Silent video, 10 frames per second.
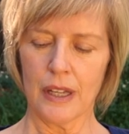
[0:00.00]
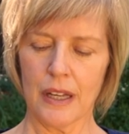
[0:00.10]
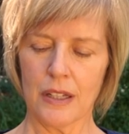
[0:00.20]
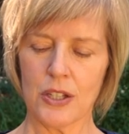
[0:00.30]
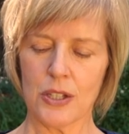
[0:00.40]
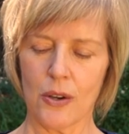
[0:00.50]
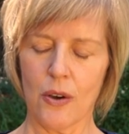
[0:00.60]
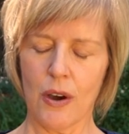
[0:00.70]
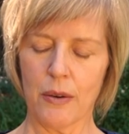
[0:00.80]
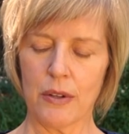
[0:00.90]
And
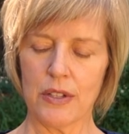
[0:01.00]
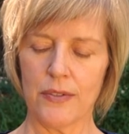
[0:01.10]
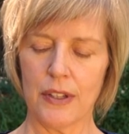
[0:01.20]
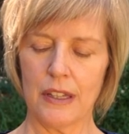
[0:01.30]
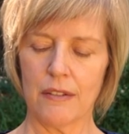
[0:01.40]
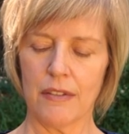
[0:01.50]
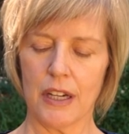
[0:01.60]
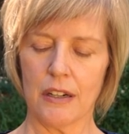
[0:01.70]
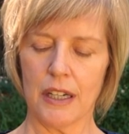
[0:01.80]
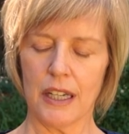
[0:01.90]
so I was feeling
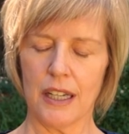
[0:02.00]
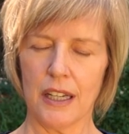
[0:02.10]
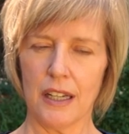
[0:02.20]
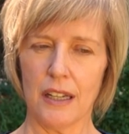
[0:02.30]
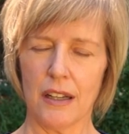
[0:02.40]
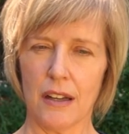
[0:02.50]
very